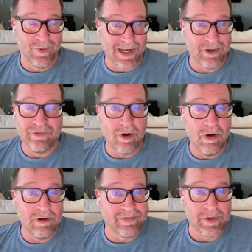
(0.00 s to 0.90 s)
what I do for
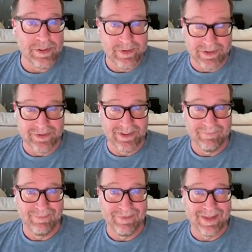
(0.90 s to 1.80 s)
all of our users
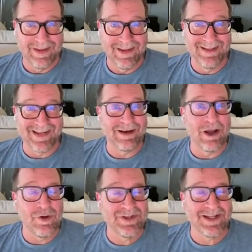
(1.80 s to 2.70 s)
is I
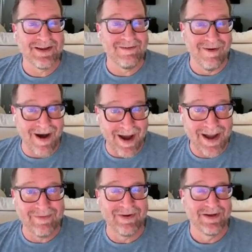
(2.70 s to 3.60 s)
host a
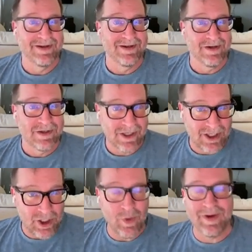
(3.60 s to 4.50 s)
live
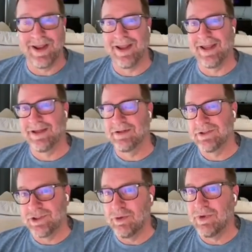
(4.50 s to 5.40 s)
Q&A
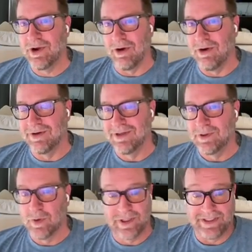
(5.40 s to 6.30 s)
Zoom call
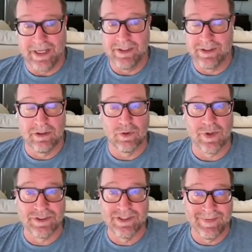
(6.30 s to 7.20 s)
where I just answer your
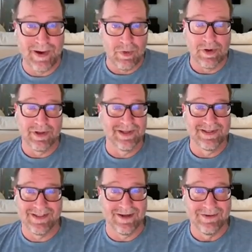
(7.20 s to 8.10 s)
questions about marketing
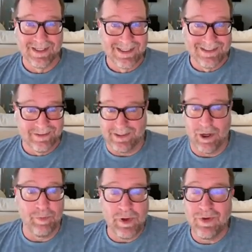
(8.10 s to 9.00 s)
and stuff. Just
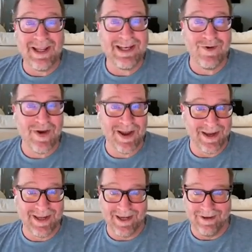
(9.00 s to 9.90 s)
help you in any way
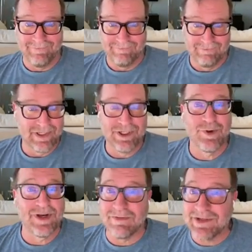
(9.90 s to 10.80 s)
I can. I've been
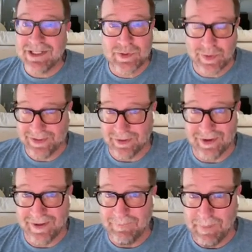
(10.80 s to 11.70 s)
doing it ever since we
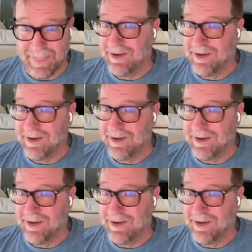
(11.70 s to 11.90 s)
started.